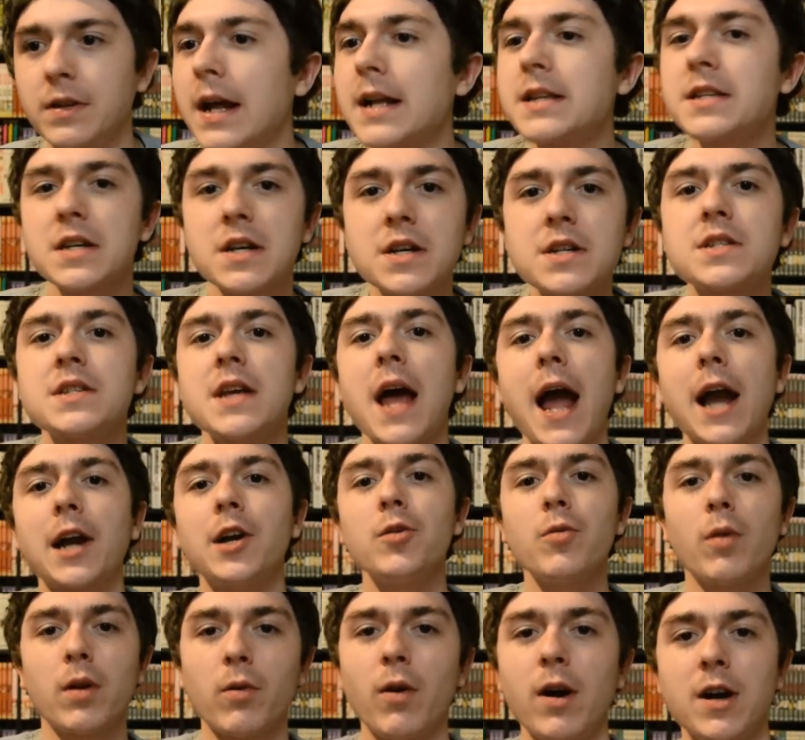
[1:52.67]
That's
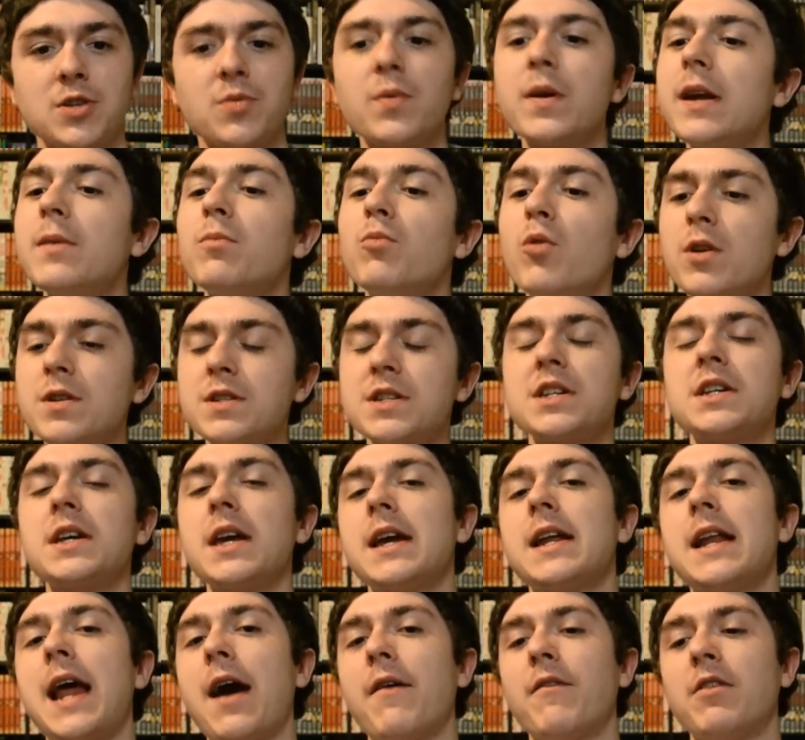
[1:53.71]
exactly what it was. We once
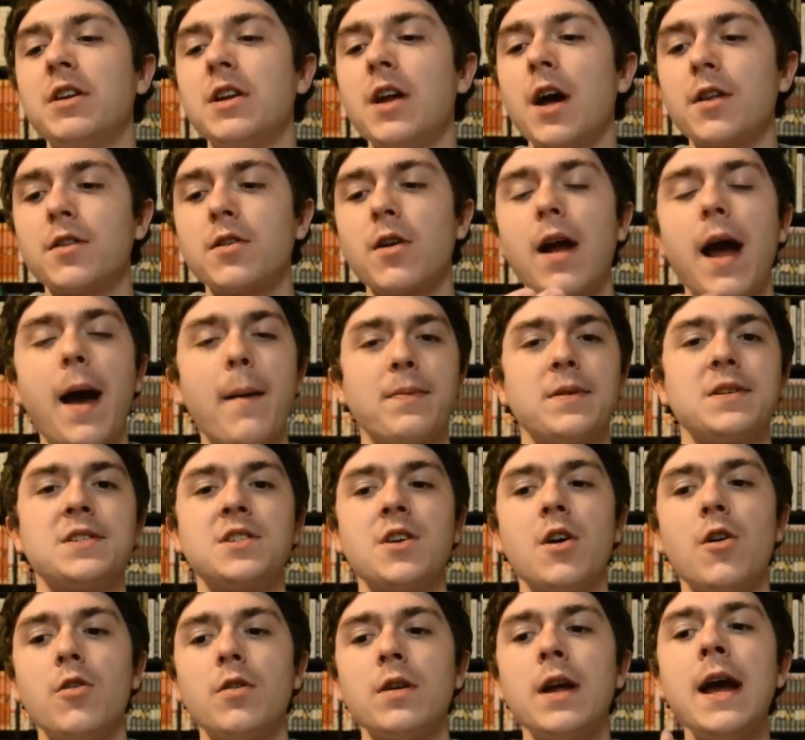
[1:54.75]
again have another
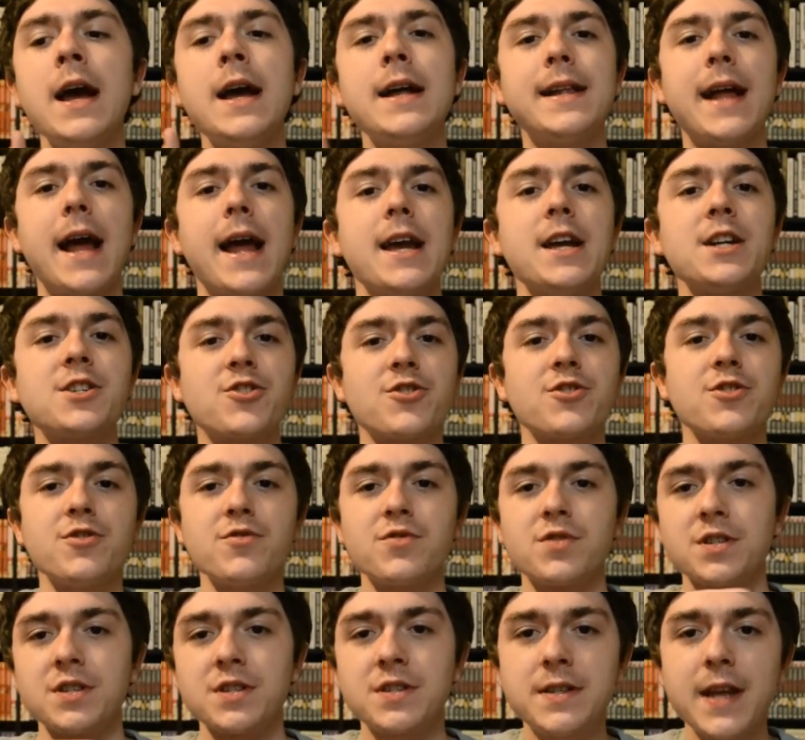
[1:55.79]
episode that
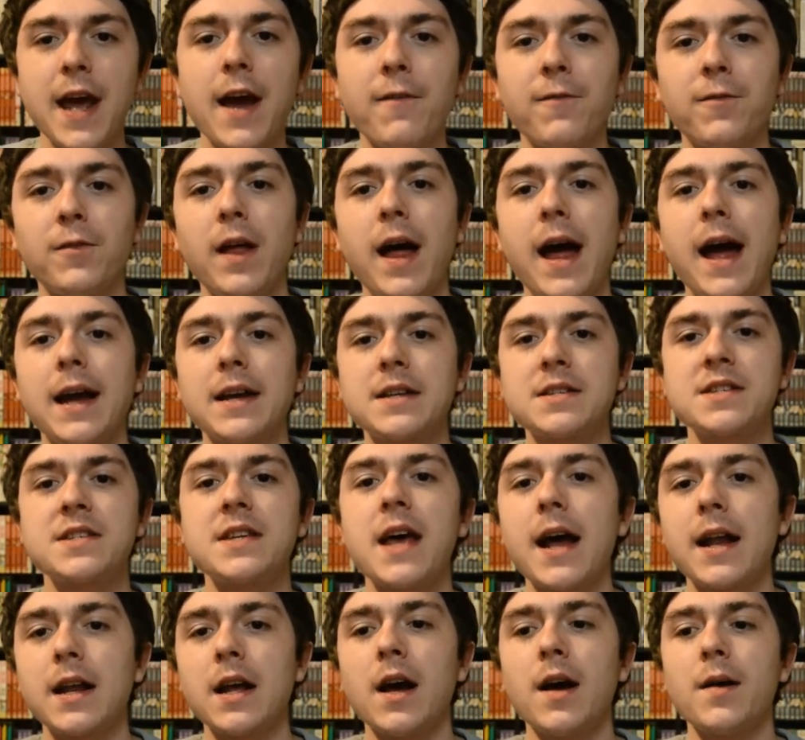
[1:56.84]
introduces death flags,
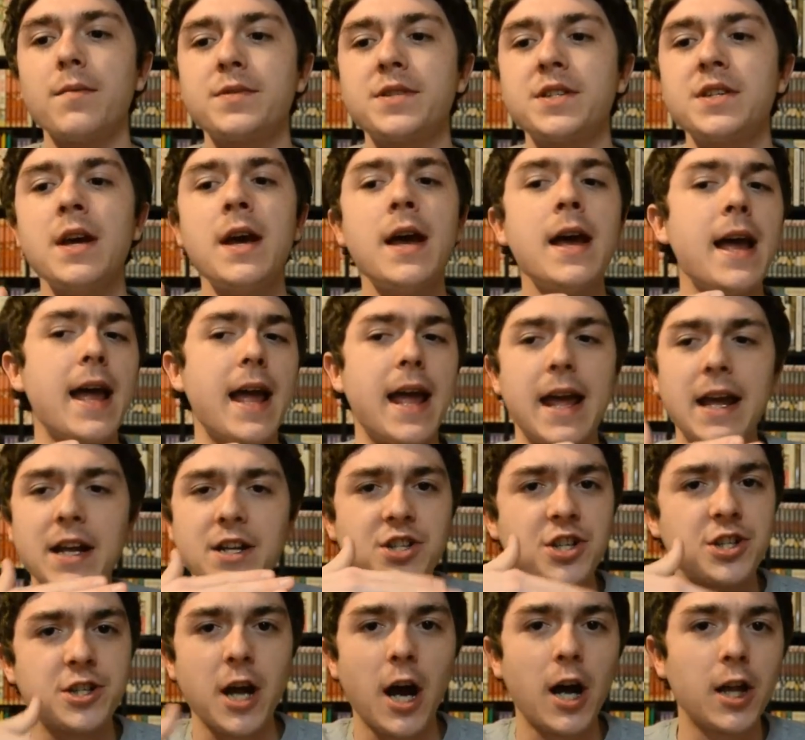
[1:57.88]
setups, and
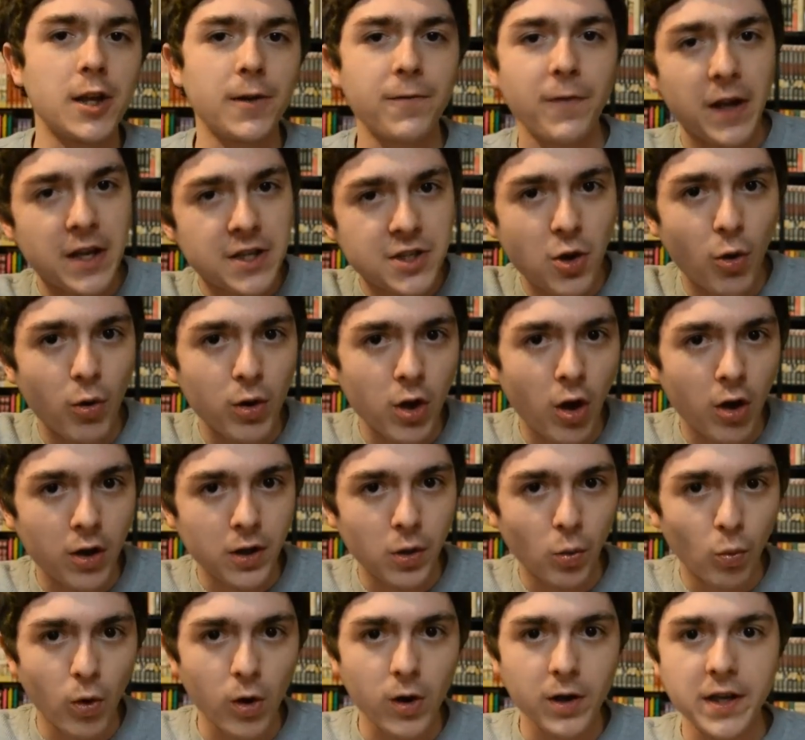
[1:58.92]
just other things going on,
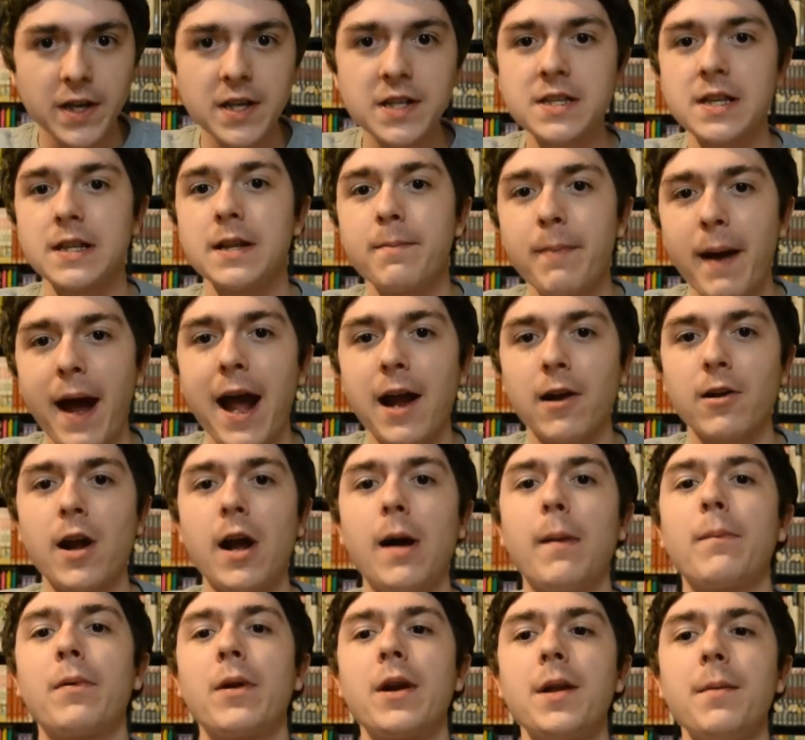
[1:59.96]
the workings in the
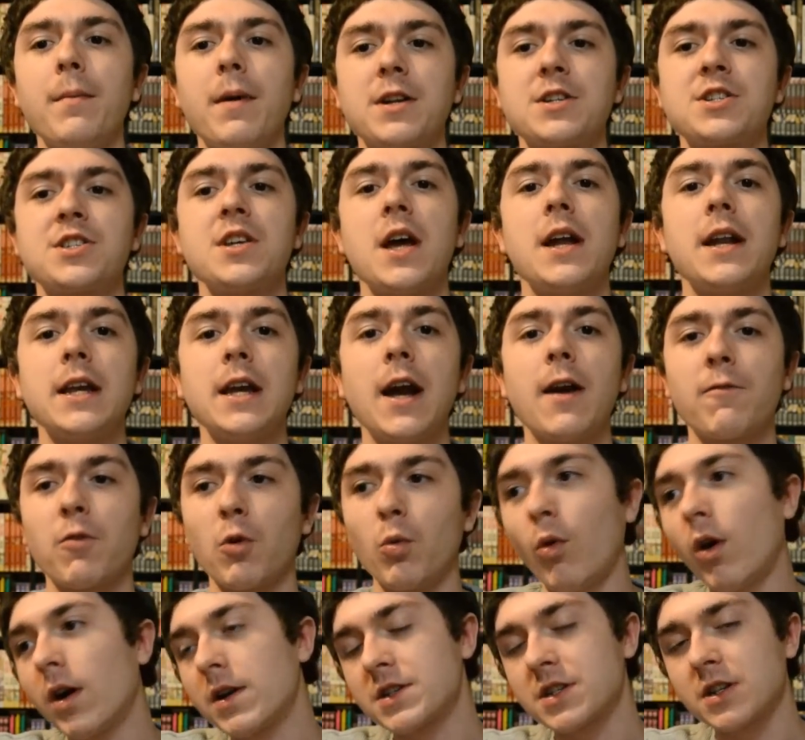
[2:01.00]
background, pretty much setting up for
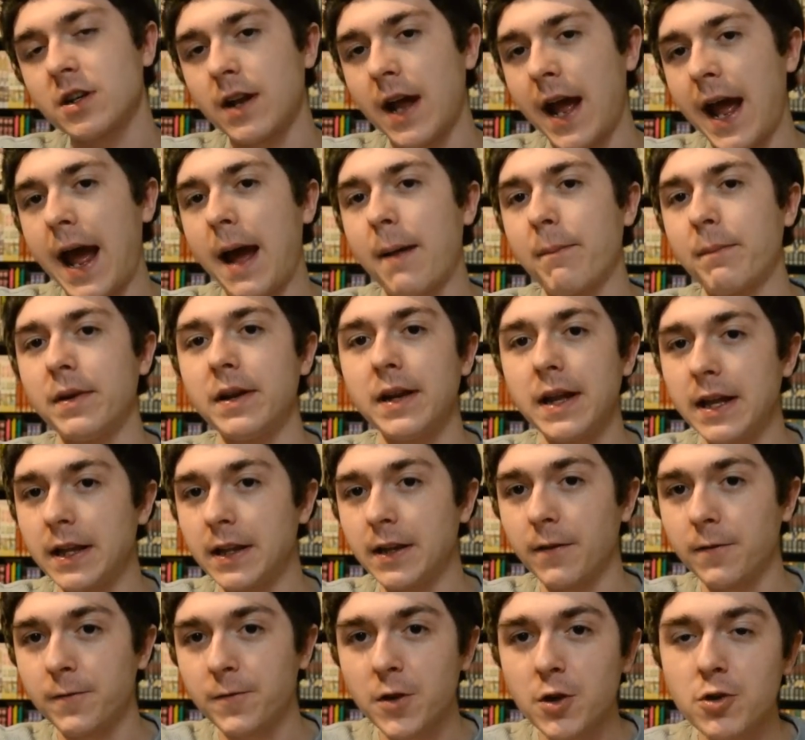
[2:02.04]
what is going to happen in
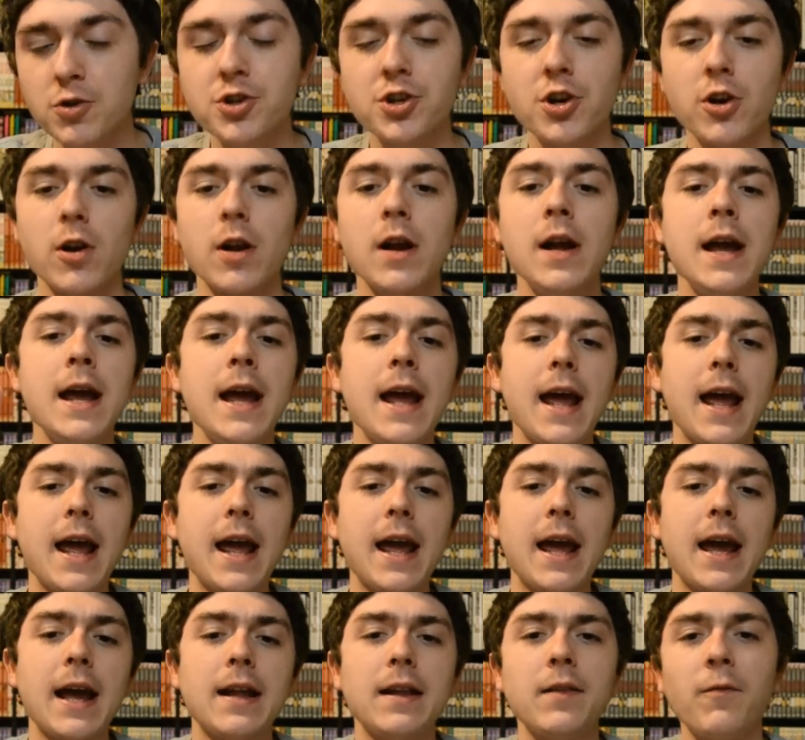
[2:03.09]
the future.
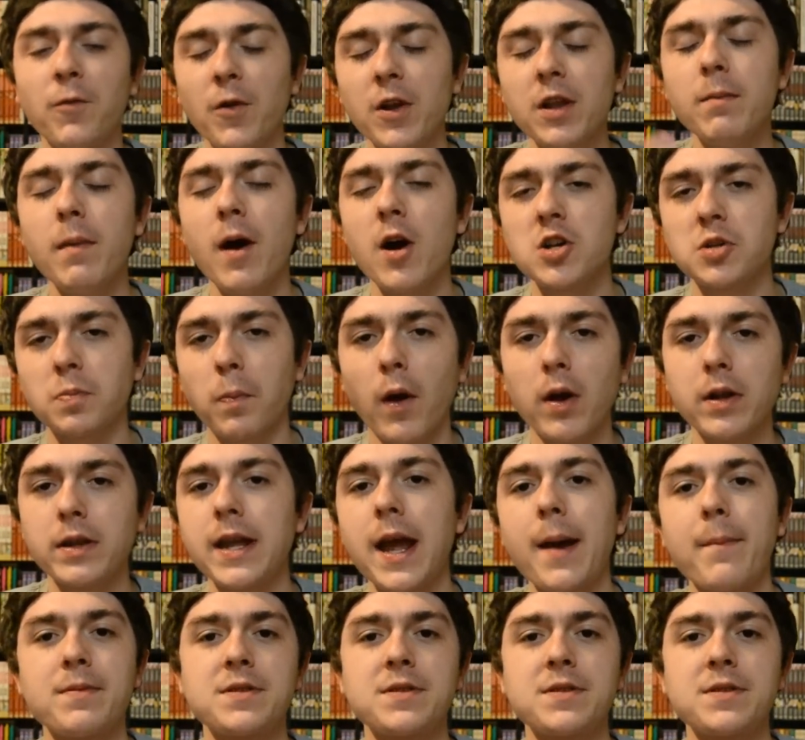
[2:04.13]
And for the most part, the